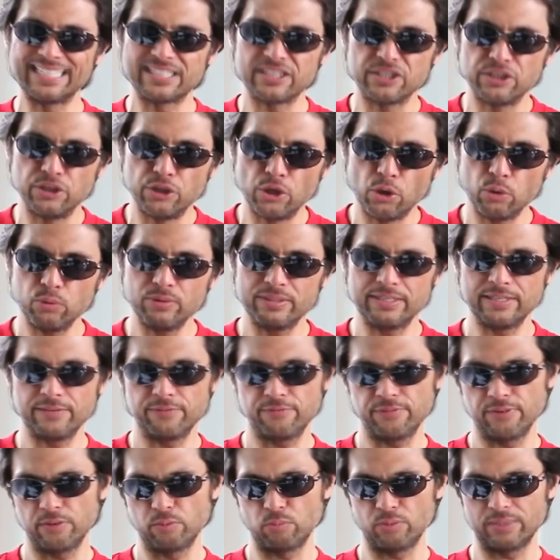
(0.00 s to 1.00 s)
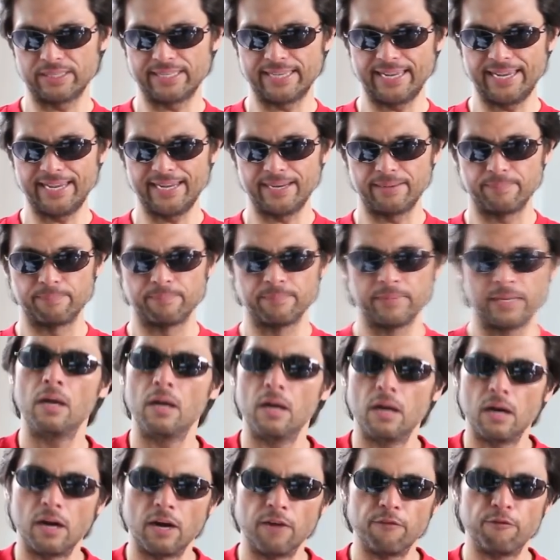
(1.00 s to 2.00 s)
It's no different with game.
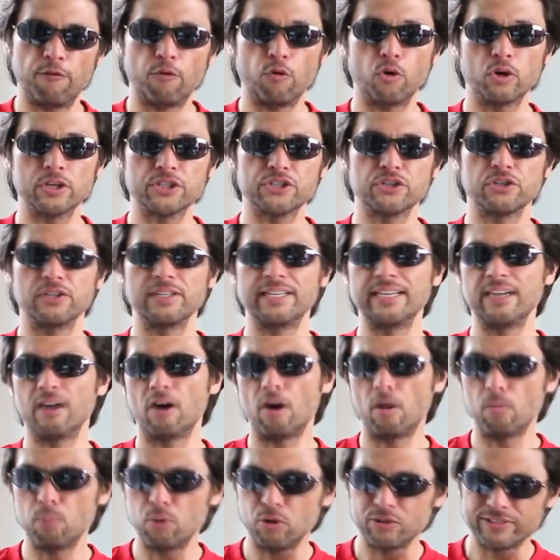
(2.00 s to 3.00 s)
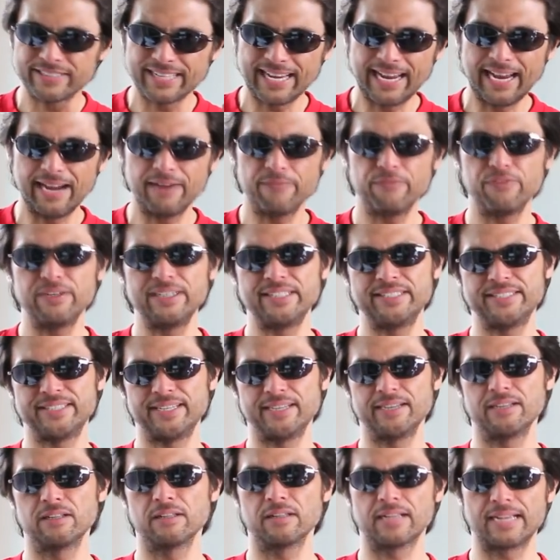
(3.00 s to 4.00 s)
Unfortunately, almost every
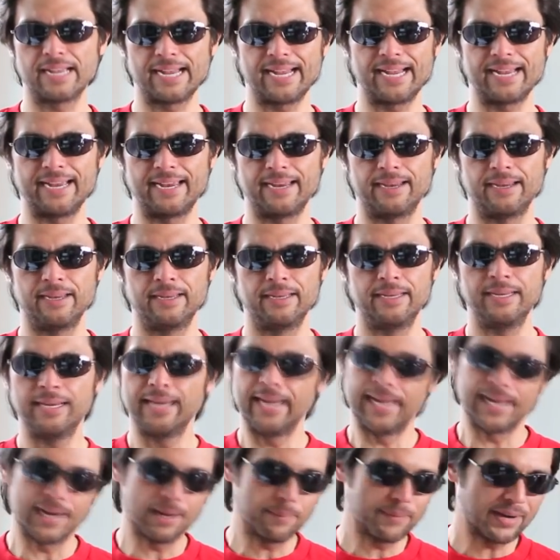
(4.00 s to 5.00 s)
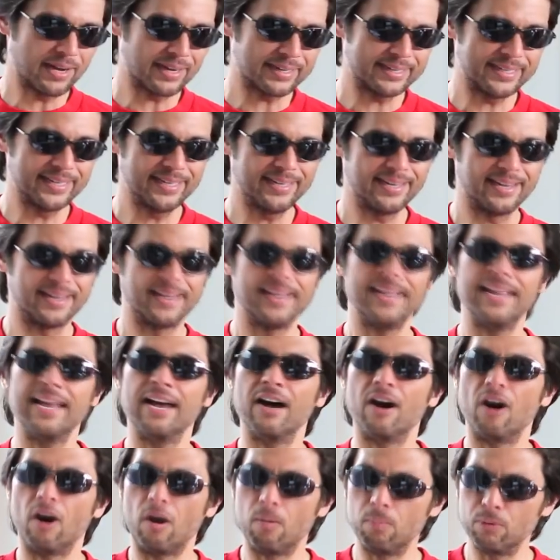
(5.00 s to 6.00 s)
single guy, and I'm not kidding,
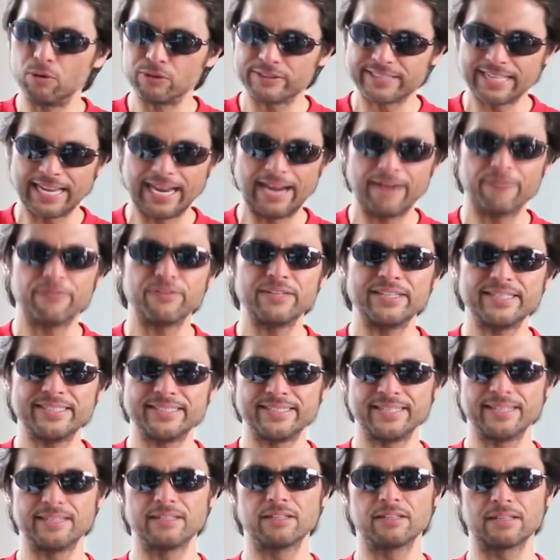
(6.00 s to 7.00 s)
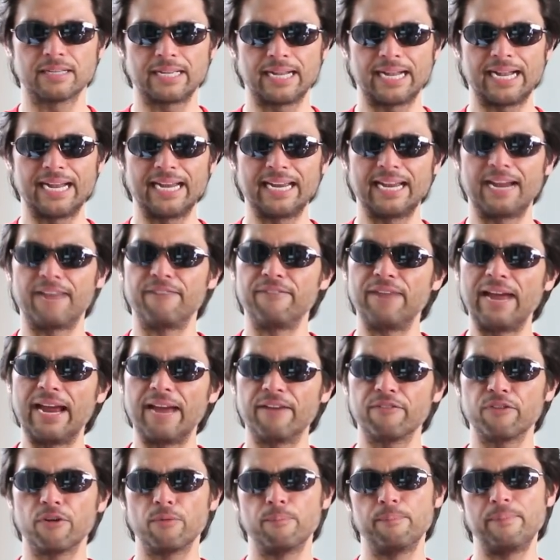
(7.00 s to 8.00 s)
almost every single guy I've
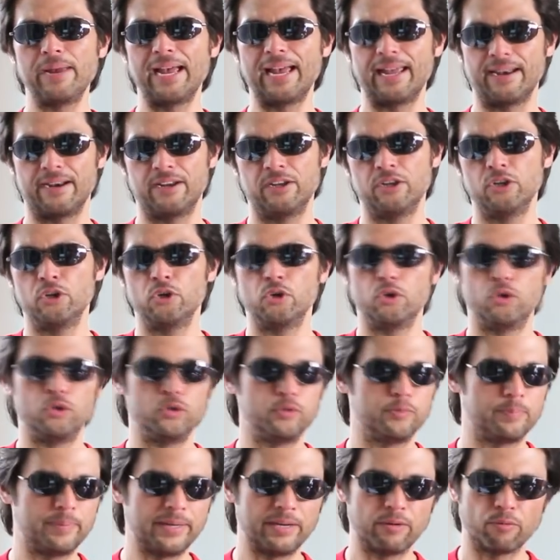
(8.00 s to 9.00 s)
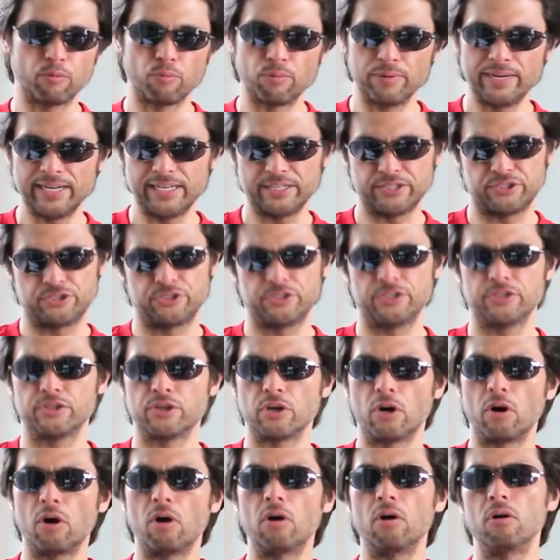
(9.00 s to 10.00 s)
ever met who's been rich,
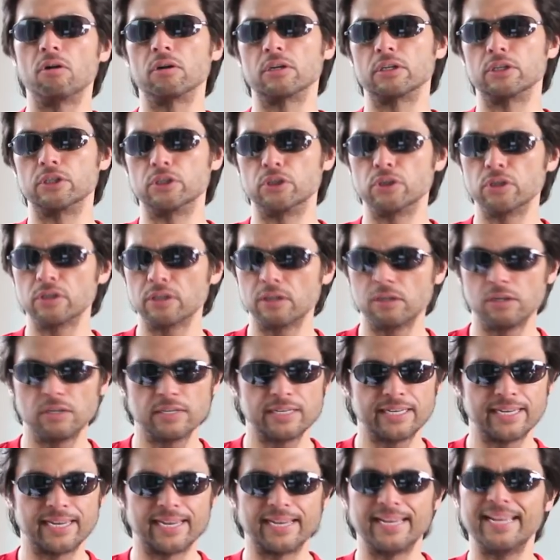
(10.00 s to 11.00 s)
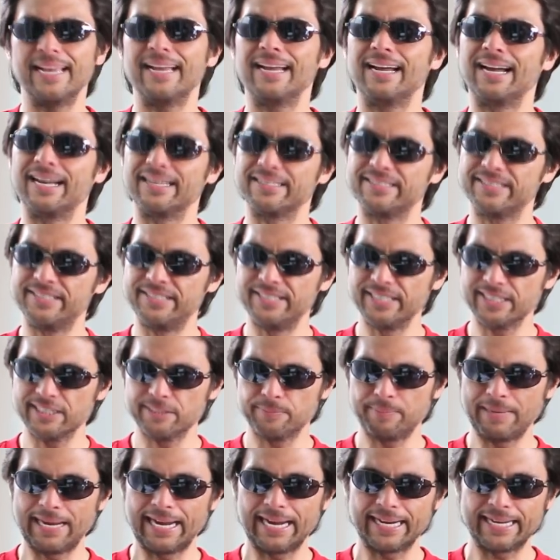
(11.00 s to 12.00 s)
tall, good looking, has
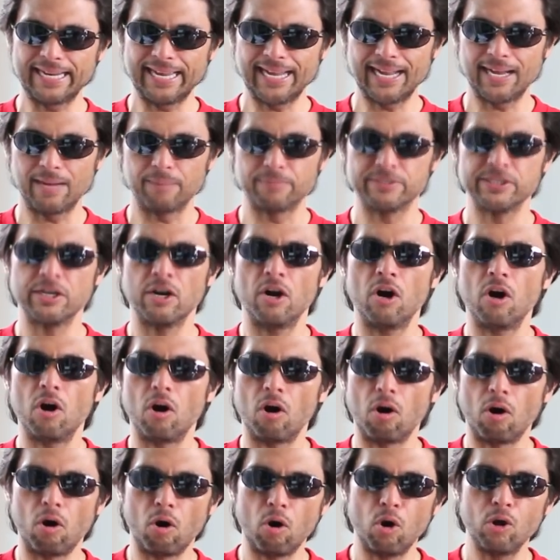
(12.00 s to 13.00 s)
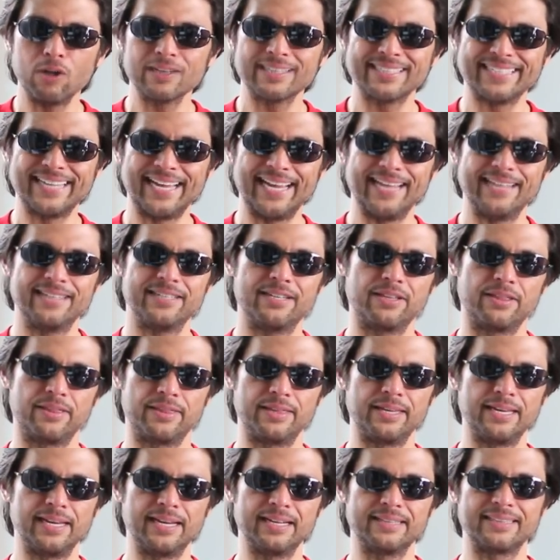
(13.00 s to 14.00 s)
six pack abs, all tend to
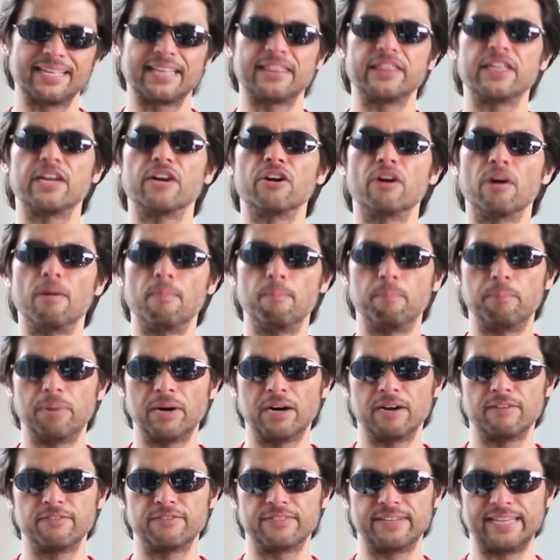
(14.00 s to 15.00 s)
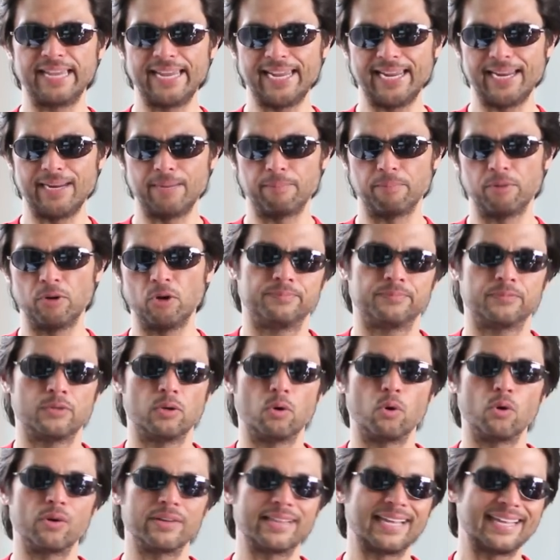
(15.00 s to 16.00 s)
think that they're above game
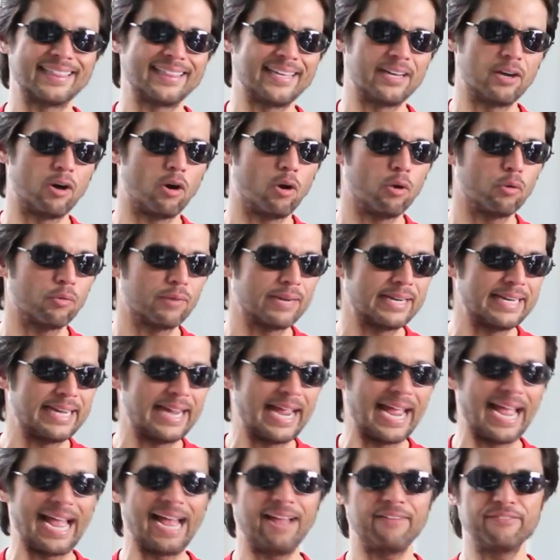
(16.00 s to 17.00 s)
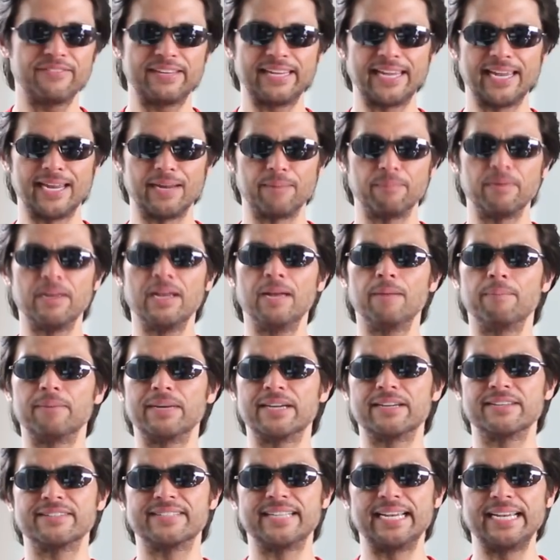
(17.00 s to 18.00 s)
or that they already have game
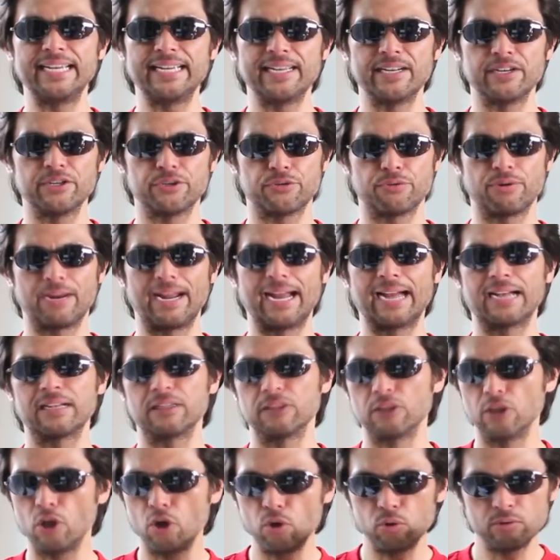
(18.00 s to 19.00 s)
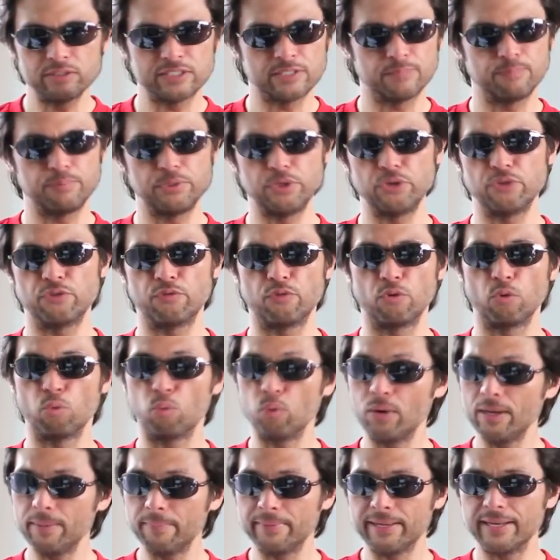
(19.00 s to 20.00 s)
because they can attract loads of beautiful
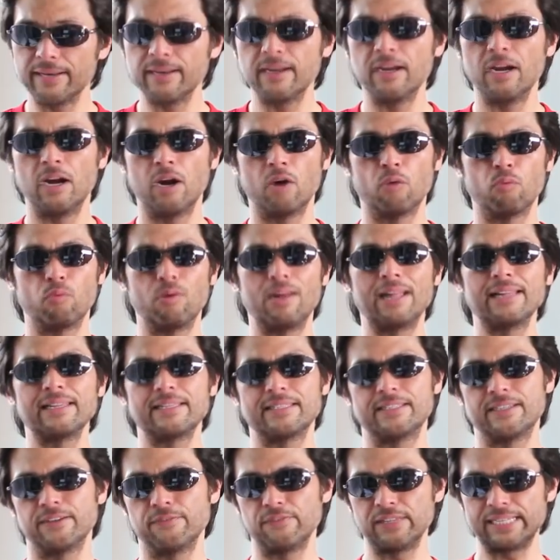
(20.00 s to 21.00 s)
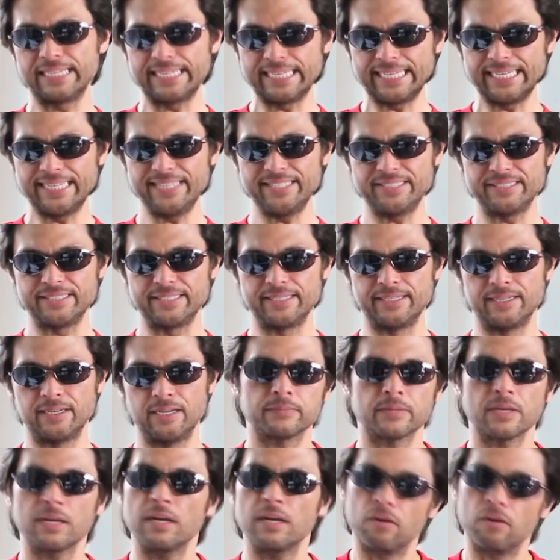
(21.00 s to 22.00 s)
women relatively easy,
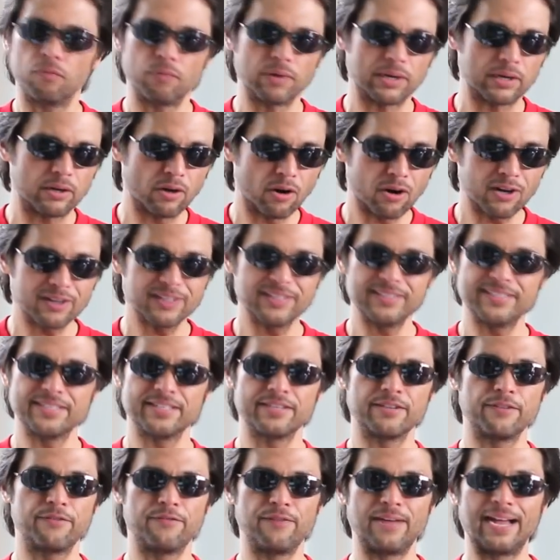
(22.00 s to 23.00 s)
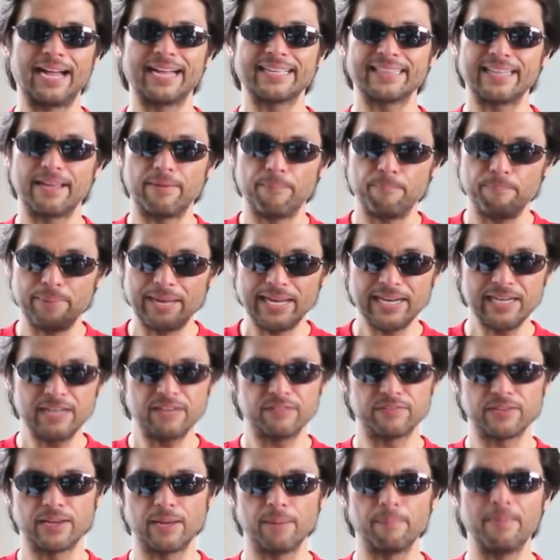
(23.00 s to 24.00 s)
regardless of the fact that many
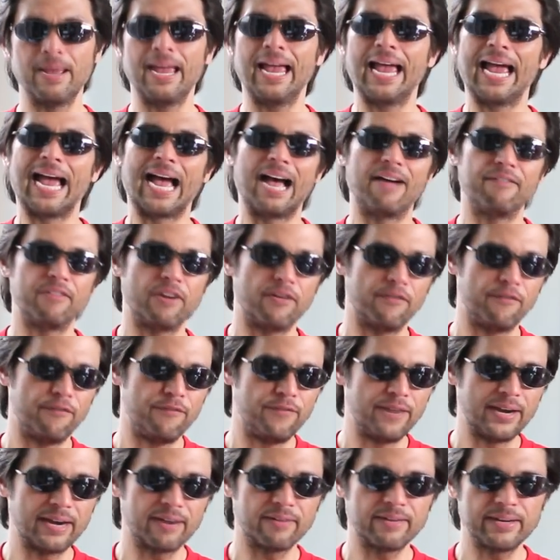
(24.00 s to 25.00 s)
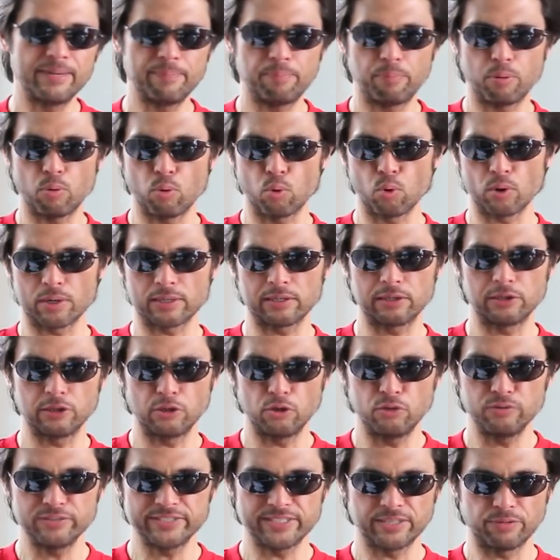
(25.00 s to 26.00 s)
of them have a very poor
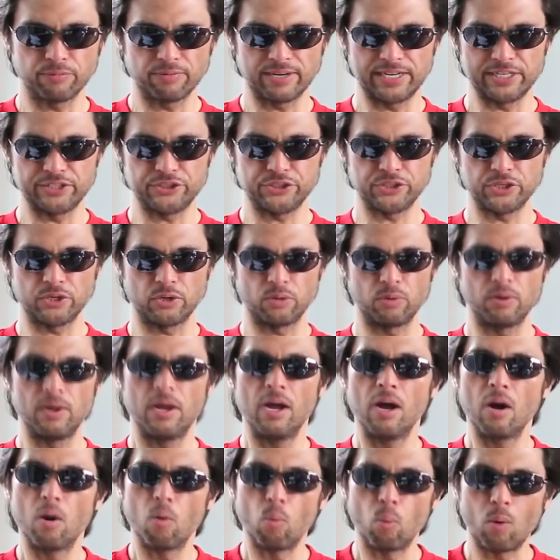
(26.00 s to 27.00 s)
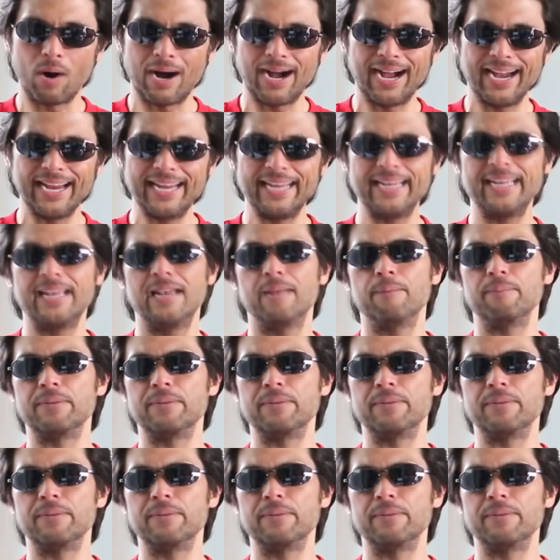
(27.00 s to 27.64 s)
closing ratio. Why?